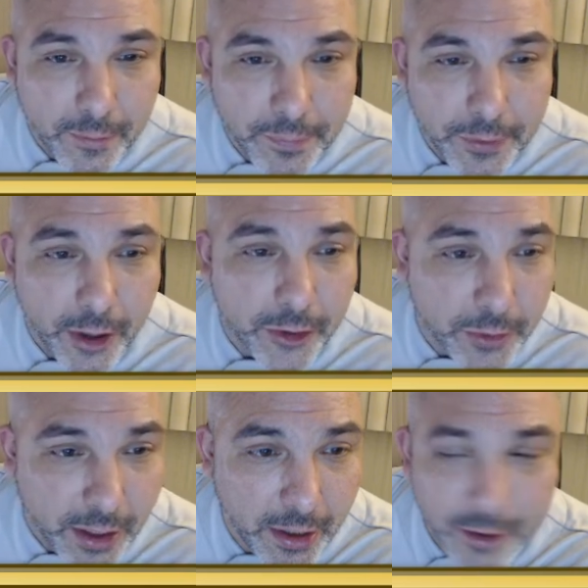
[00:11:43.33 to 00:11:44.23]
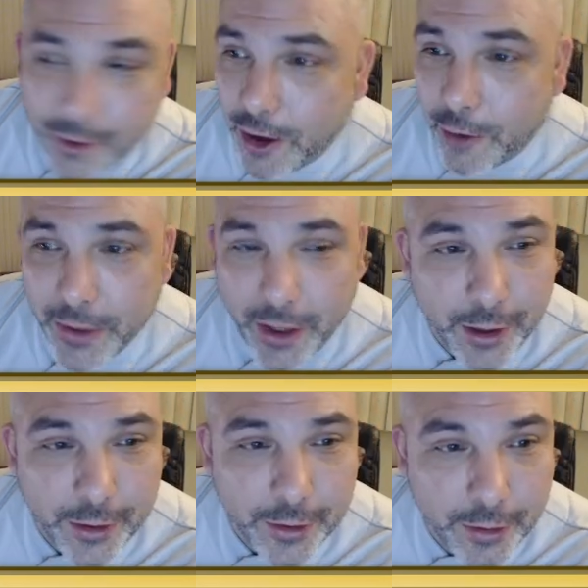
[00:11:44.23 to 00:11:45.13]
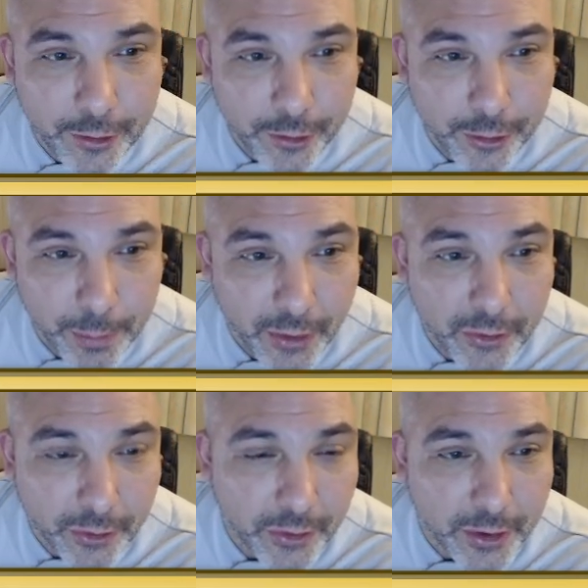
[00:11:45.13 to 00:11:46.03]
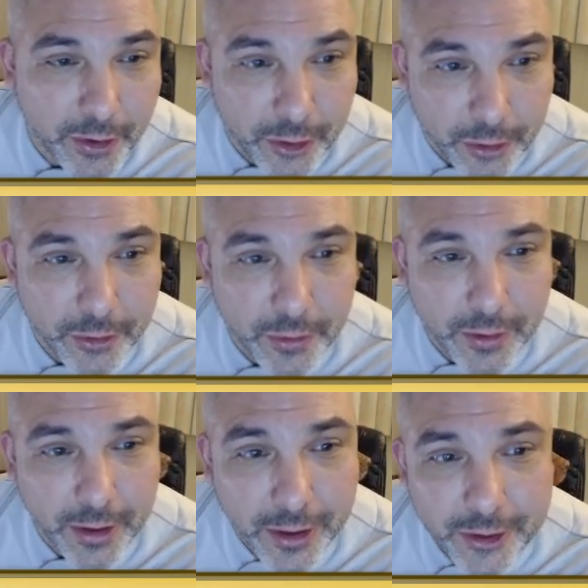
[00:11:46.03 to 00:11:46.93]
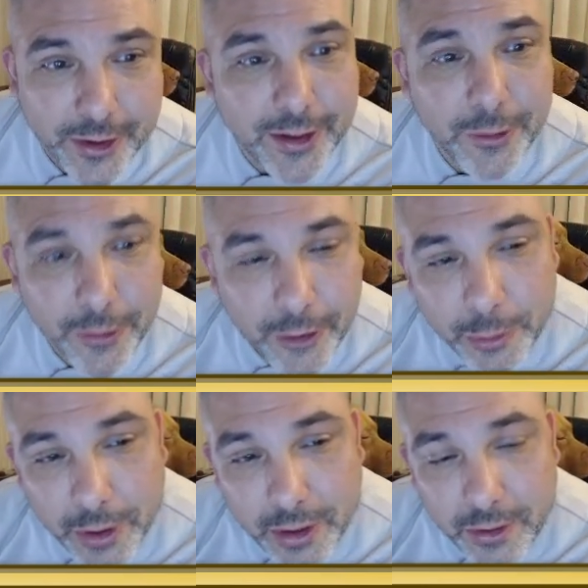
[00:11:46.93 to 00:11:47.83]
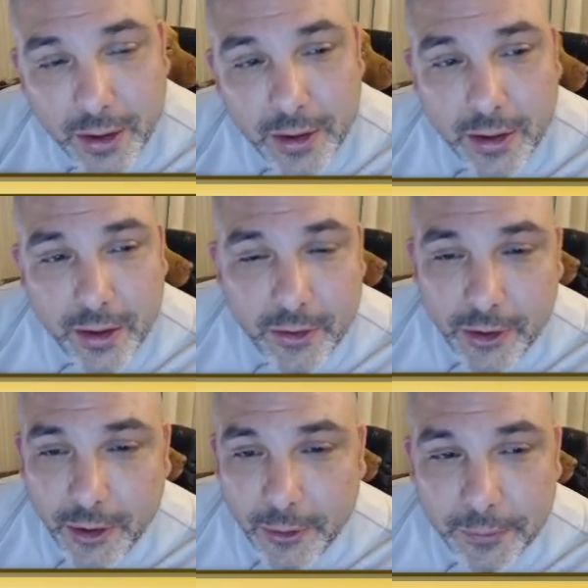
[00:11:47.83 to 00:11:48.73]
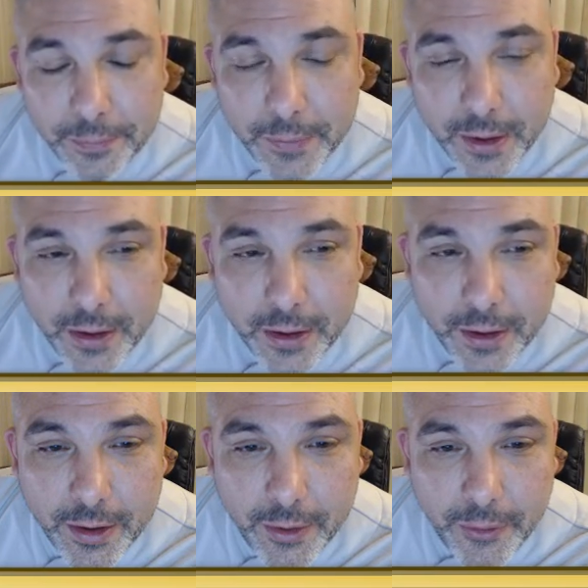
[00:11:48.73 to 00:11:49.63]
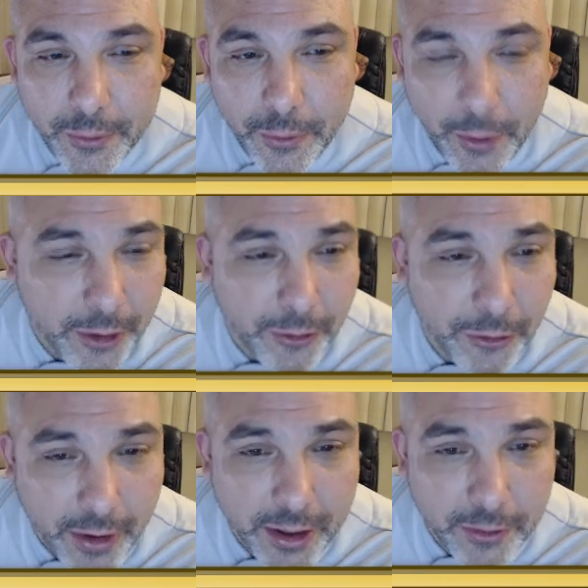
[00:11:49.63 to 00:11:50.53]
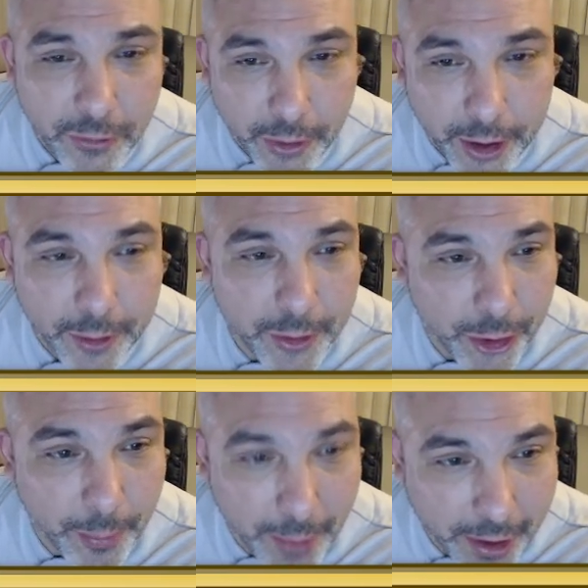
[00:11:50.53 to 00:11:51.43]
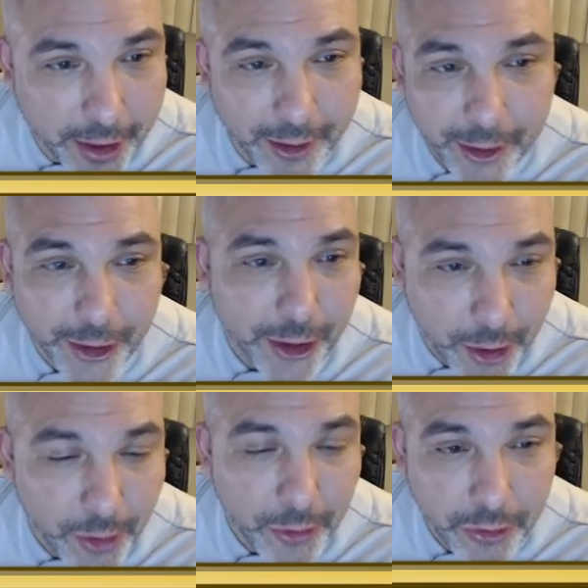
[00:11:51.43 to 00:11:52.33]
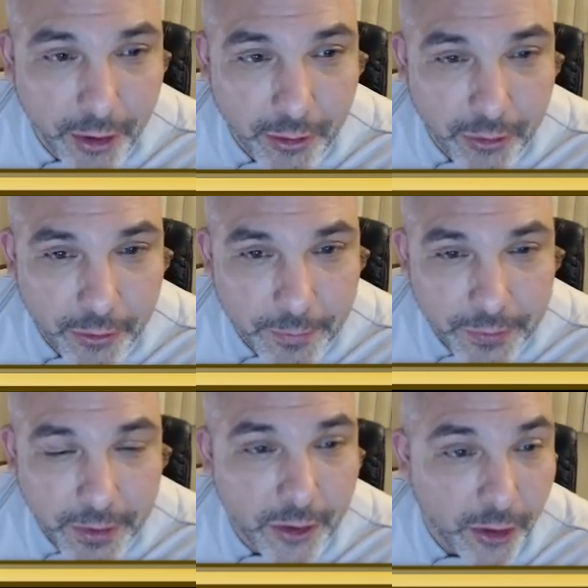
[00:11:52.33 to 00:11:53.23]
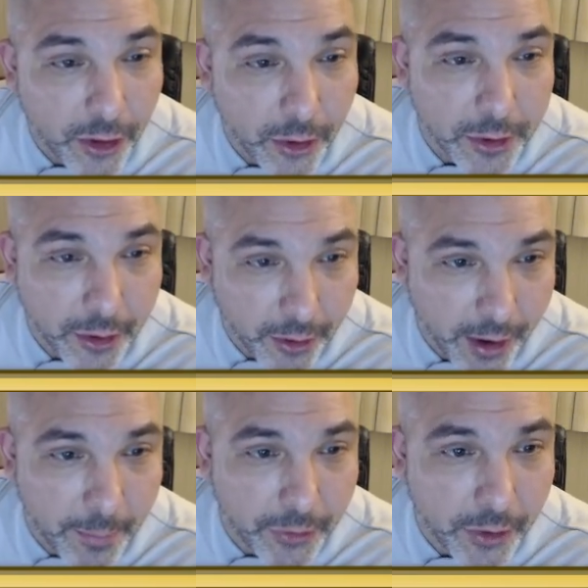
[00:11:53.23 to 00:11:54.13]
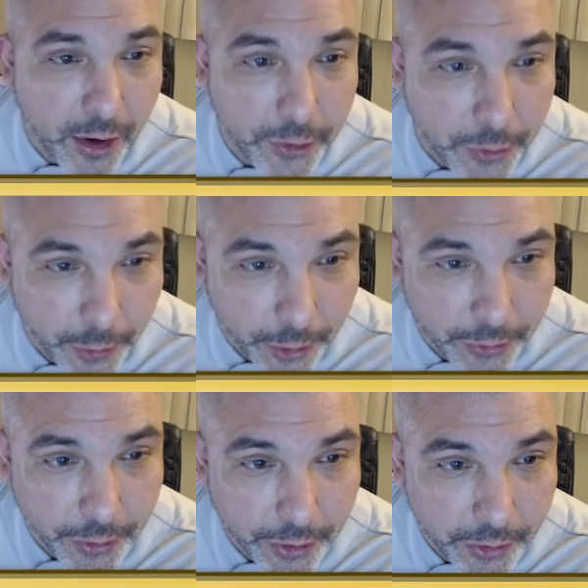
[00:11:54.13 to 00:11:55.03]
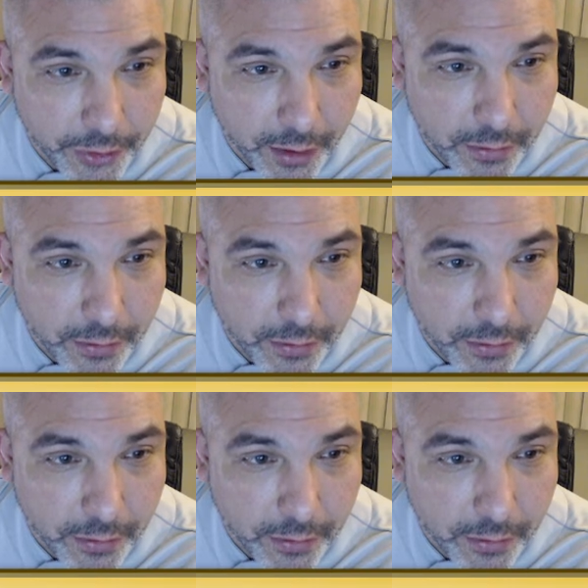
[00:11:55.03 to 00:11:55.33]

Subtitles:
are Judaic, are behind basically the Jewish religion in the first place. So what you're fighting for here with your MAGA or your Q stuff is a load of crap. It's all New World Order stuff.